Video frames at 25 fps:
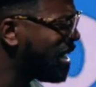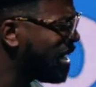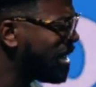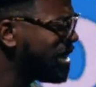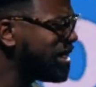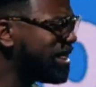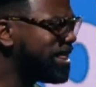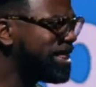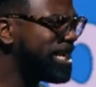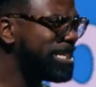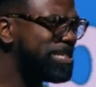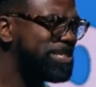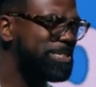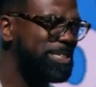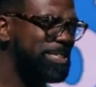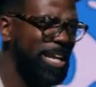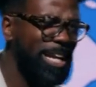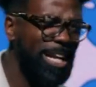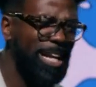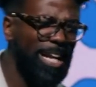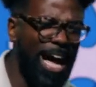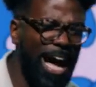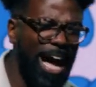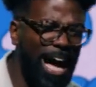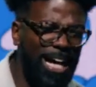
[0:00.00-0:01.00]
Listen,
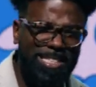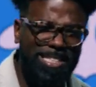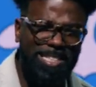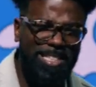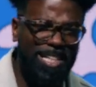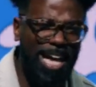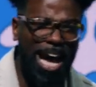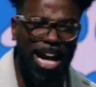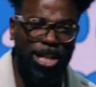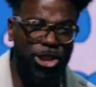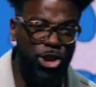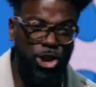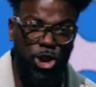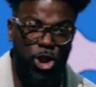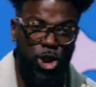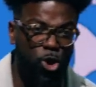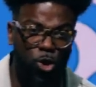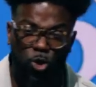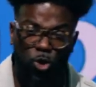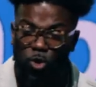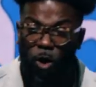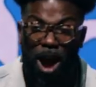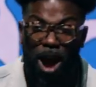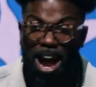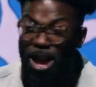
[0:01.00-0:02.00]
God's got
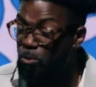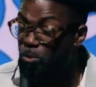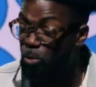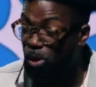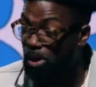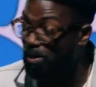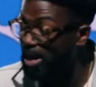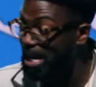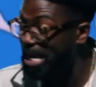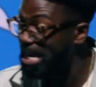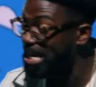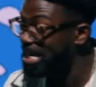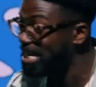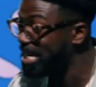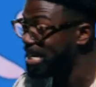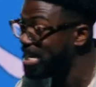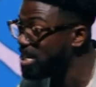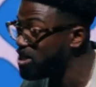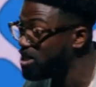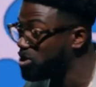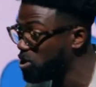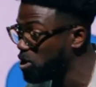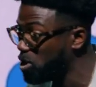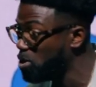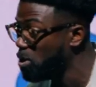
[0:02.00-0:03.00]
you right where He
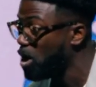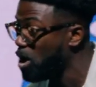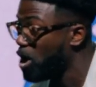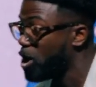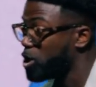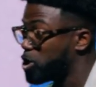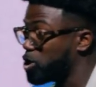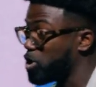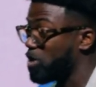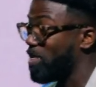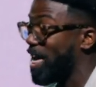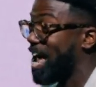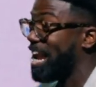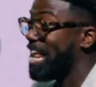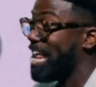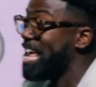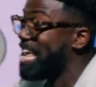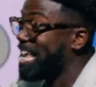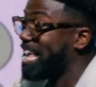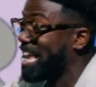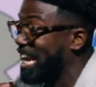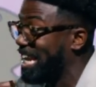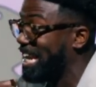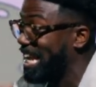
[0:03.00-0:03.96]
needs you so that He can